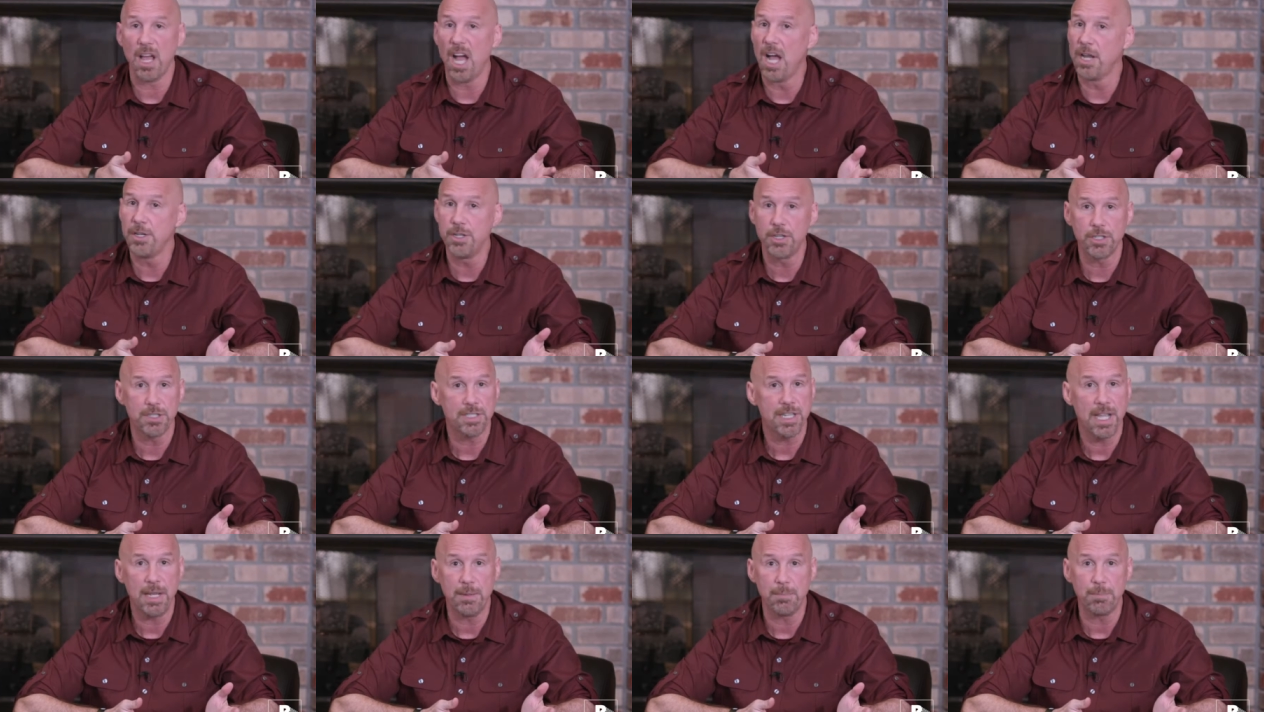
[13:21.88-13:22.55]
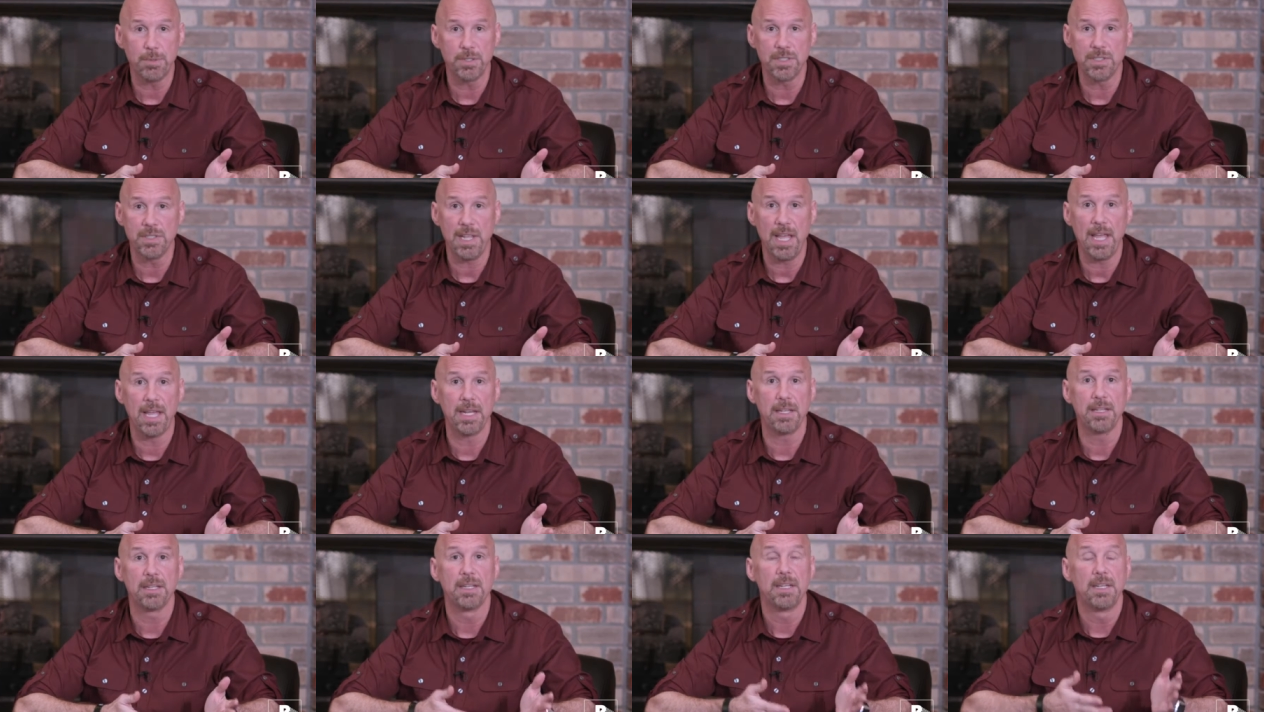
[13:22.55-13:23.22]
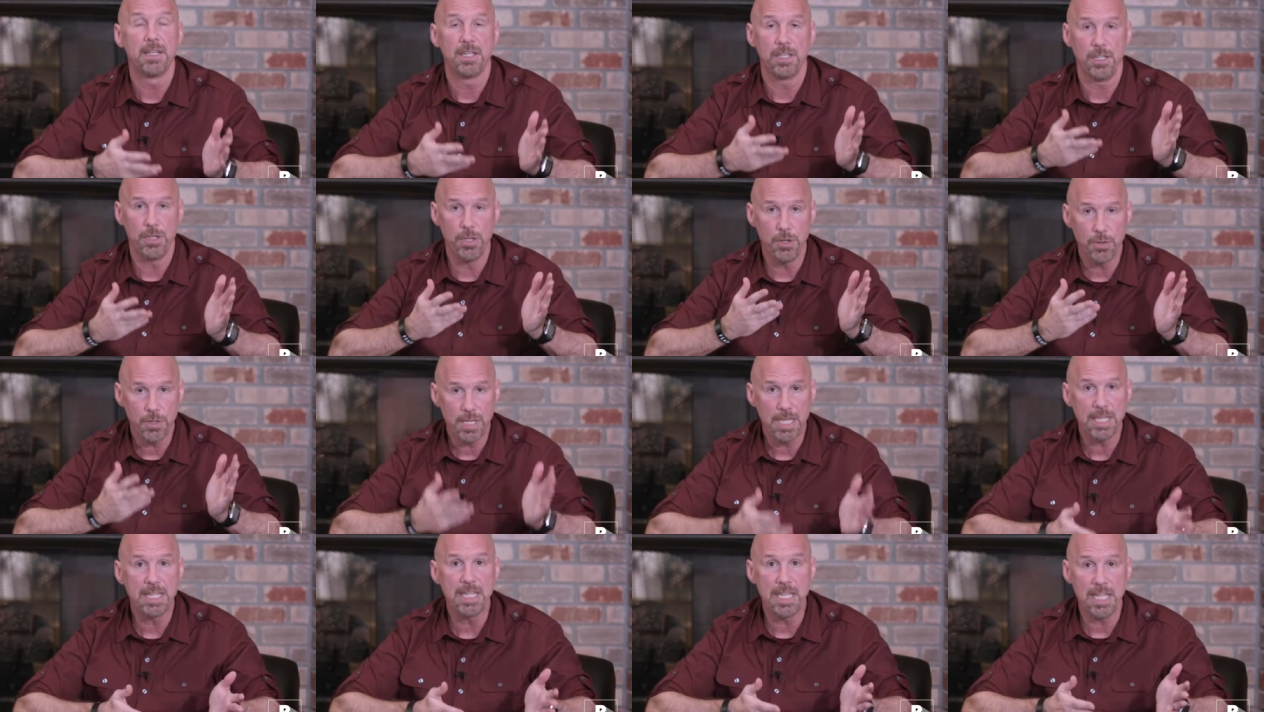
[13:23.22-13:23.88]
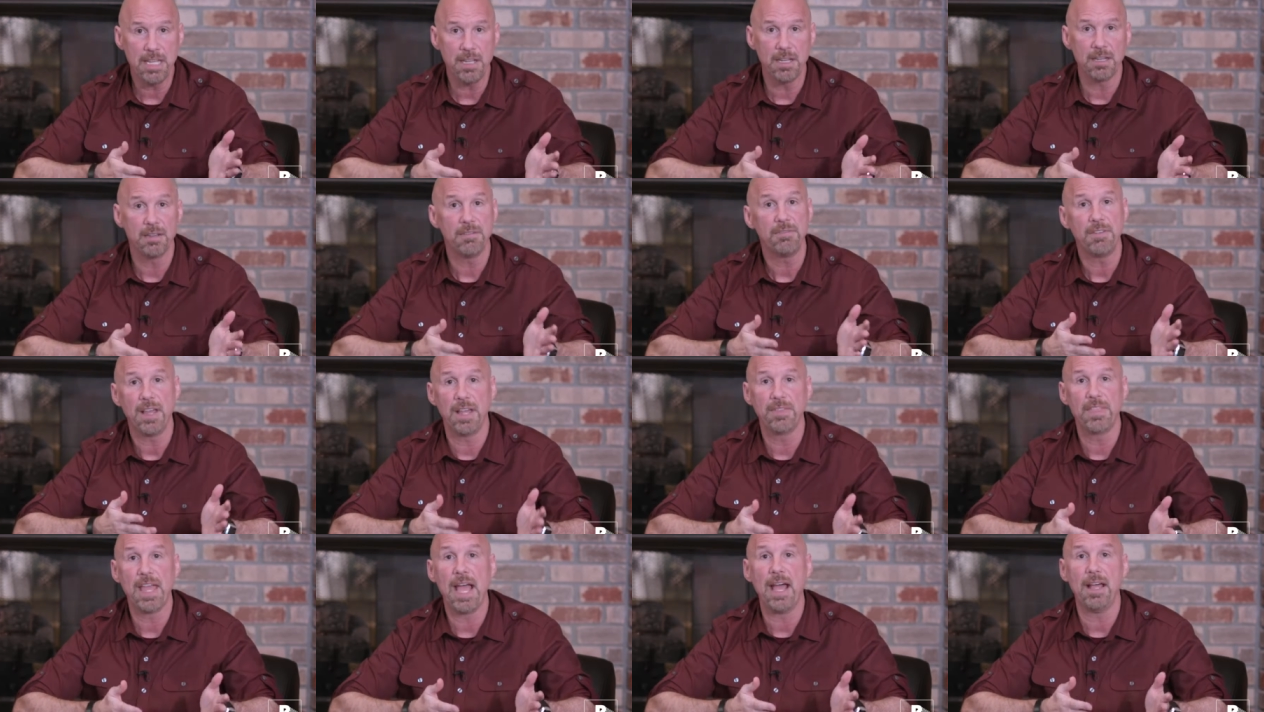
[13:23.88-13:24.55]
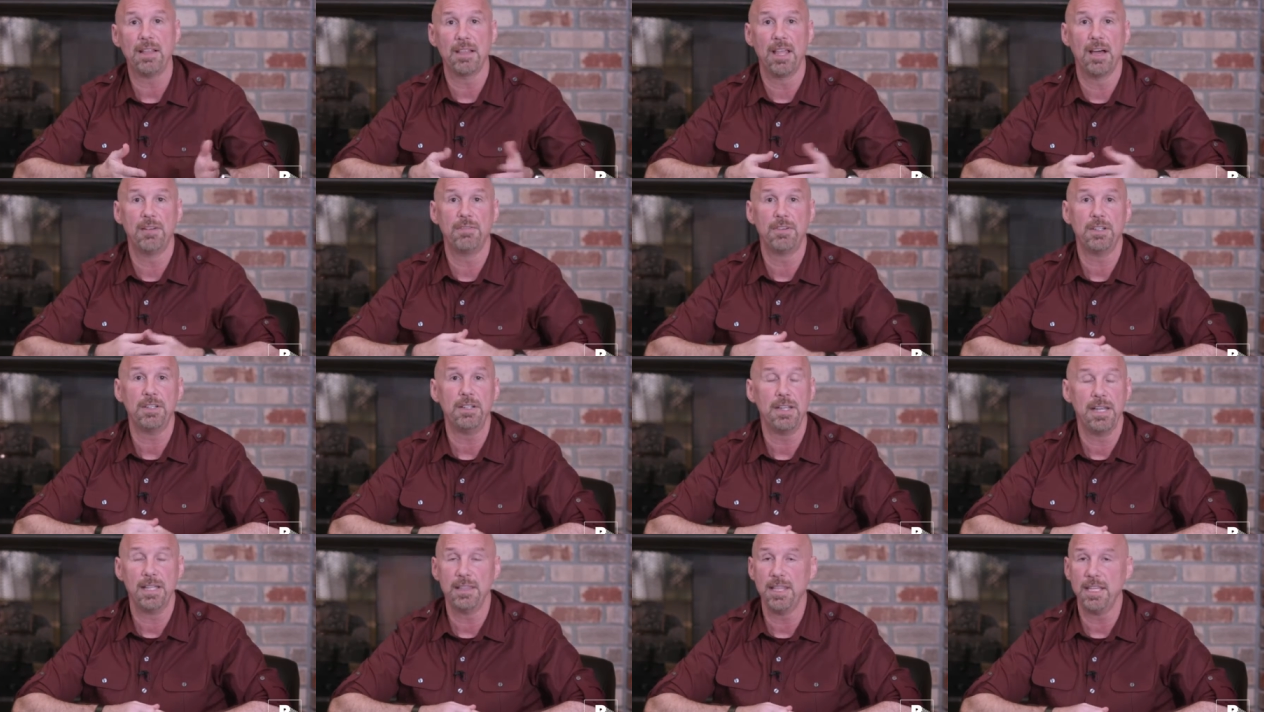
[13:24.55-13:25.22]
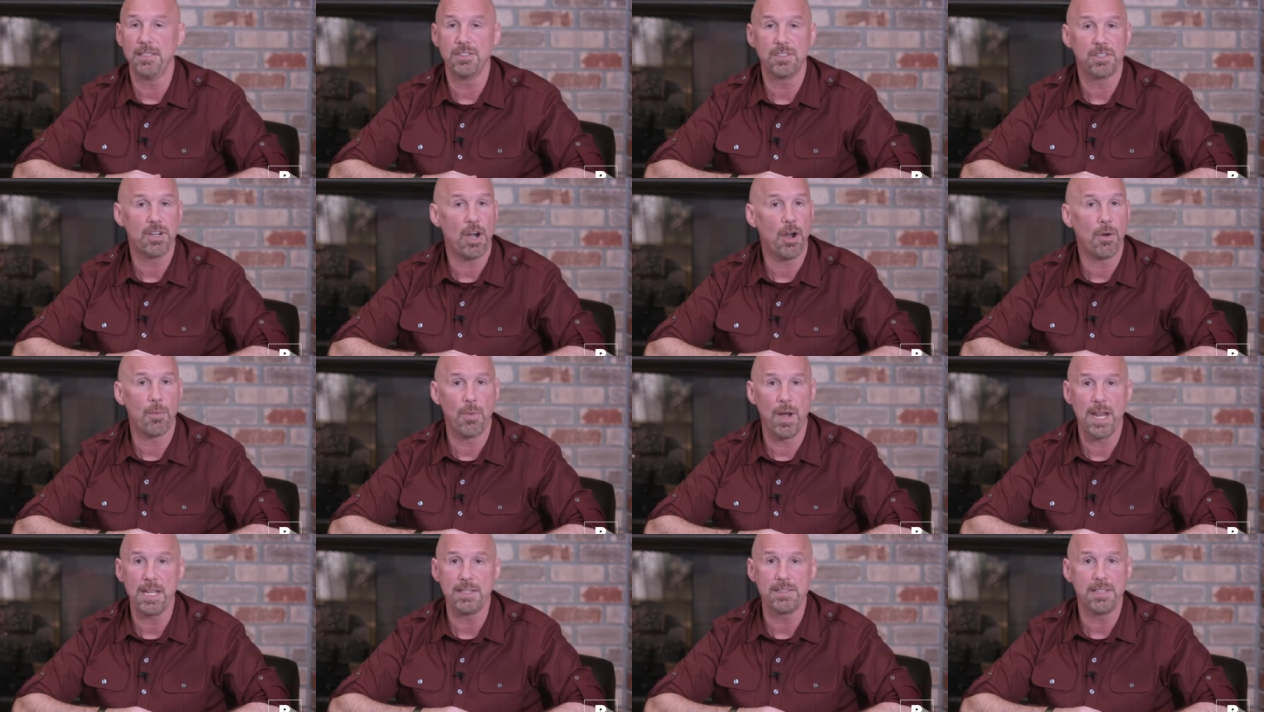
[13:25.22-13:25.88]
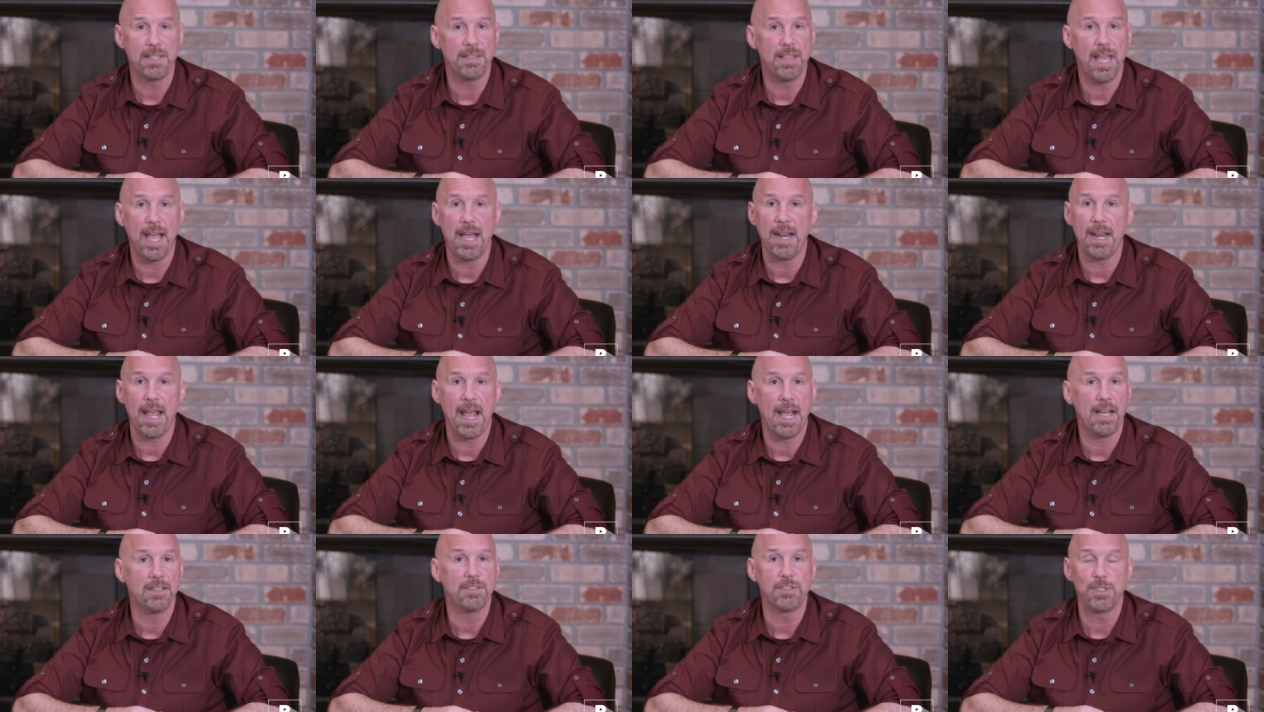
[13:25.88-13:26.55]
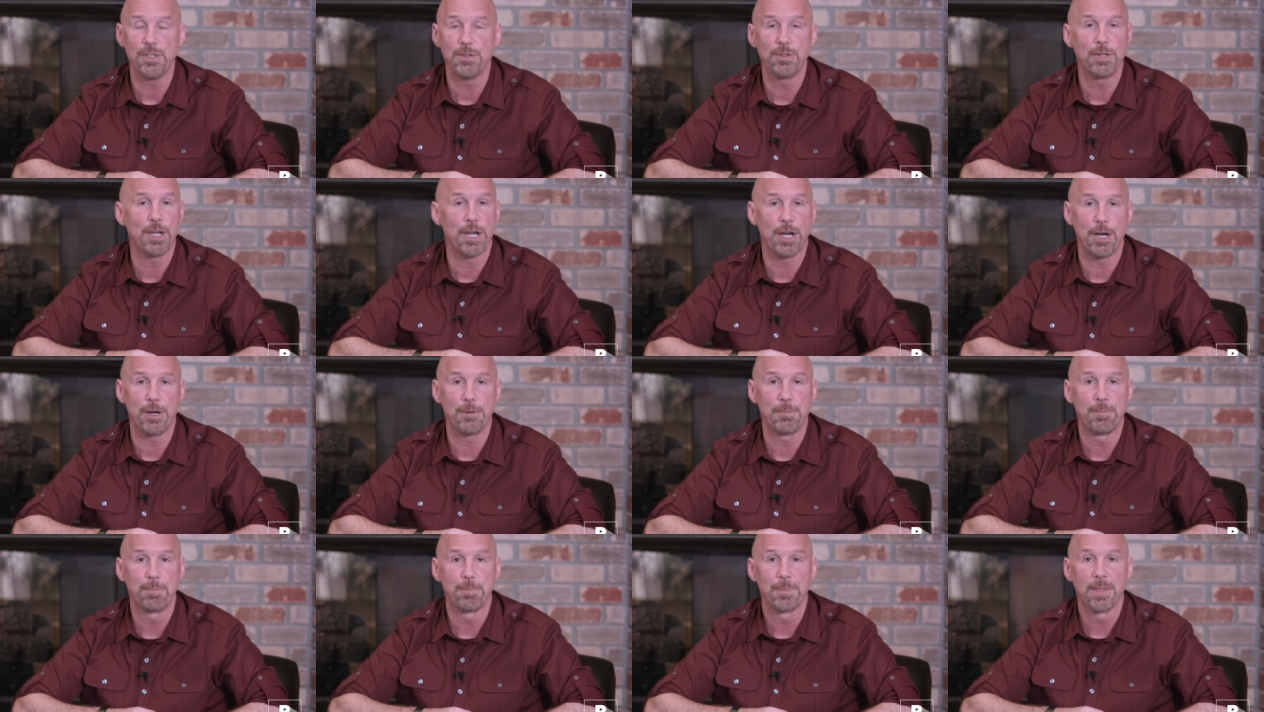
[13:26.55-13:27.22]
under 10%, you can give at that level and then start raising that as you go.